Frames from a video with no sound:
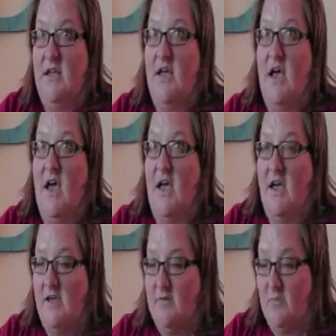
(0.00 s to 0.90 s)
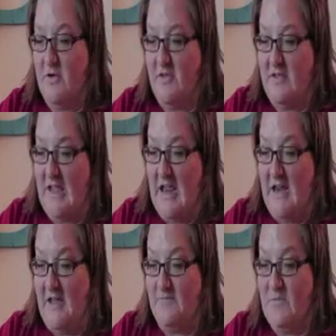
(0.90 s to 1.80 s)
"Yay," breathed
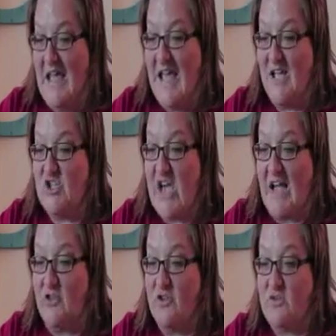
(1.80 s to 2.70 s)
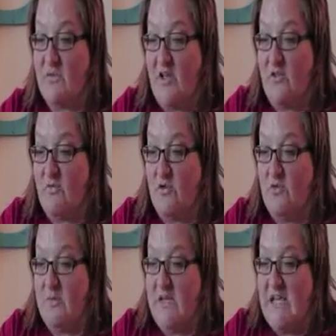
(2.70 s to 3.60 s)
Annie. Jack looked around the
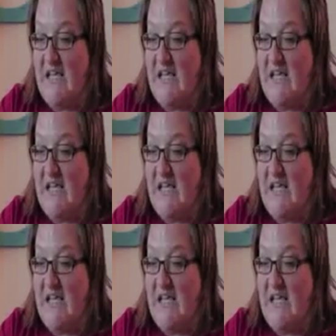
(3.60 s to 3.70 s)
room.